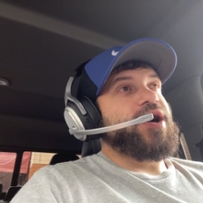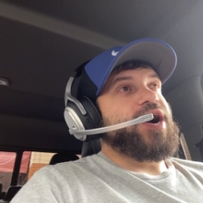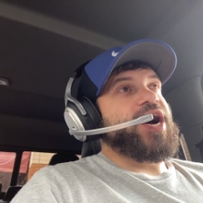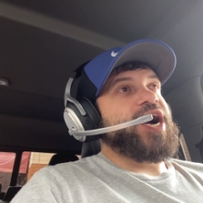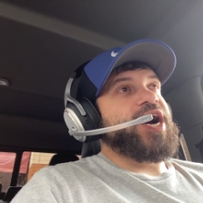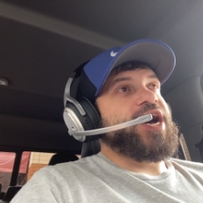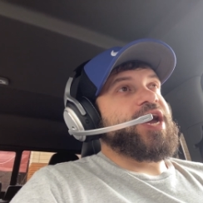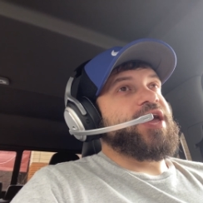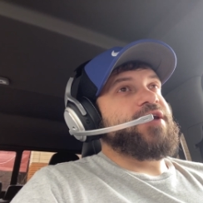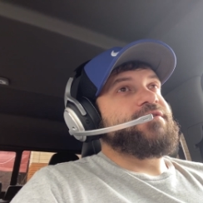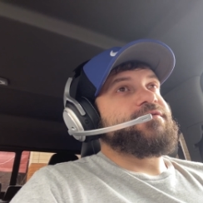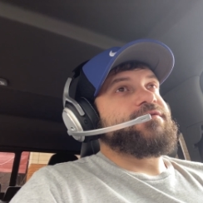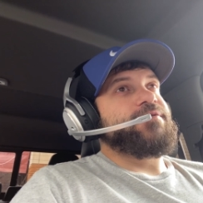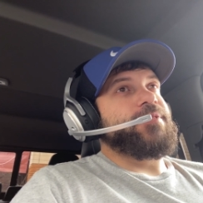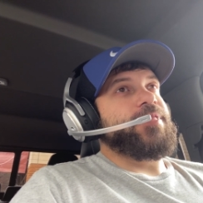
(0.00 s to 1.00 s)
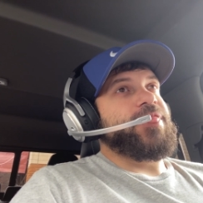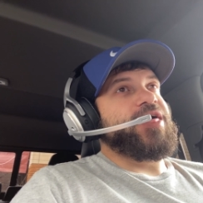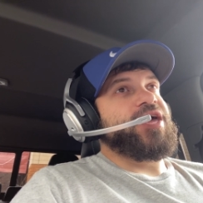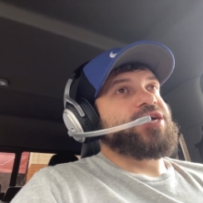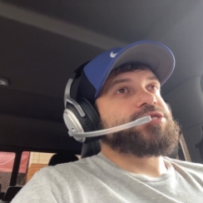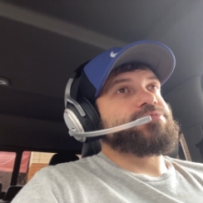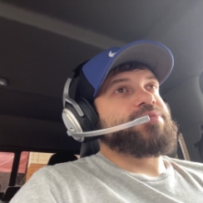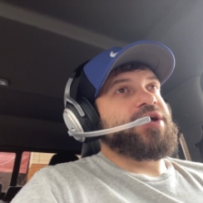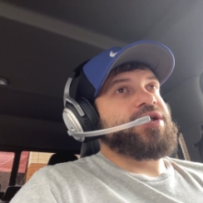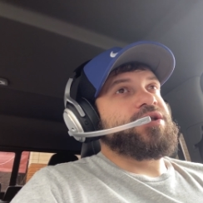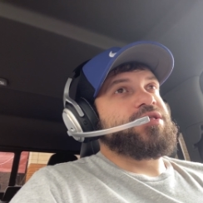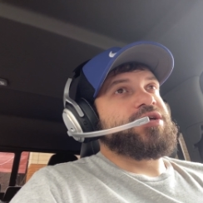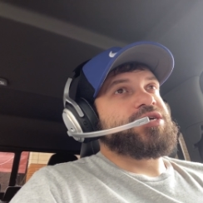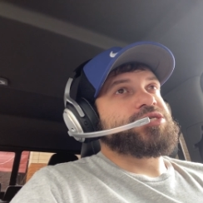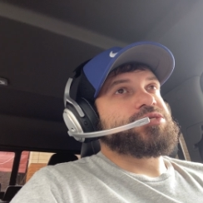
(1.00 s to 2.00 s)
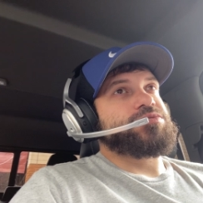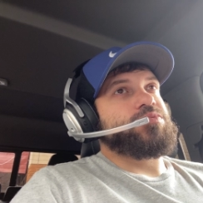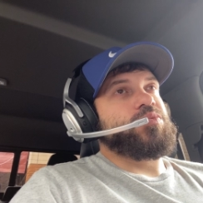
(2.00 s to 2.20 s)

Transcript: i've explained this